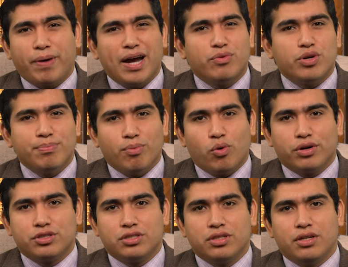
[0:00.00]
by
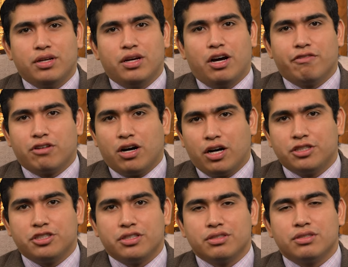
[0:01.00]
remorse of
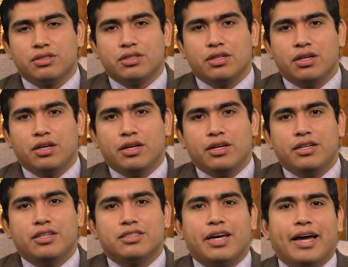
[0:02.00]
conscience, he
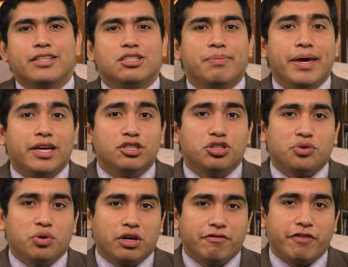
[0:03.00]
decided to make a
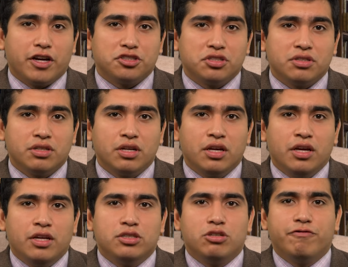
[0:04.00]
general confession
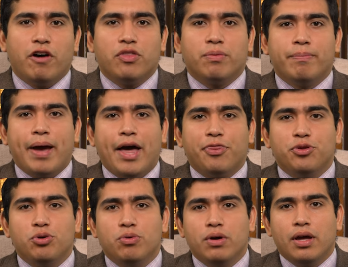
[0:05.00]
to Father
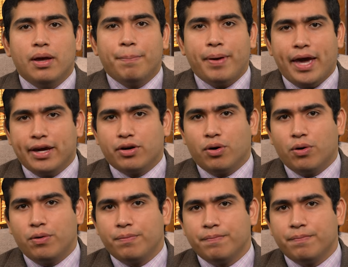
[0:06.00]
Matthew Pagel,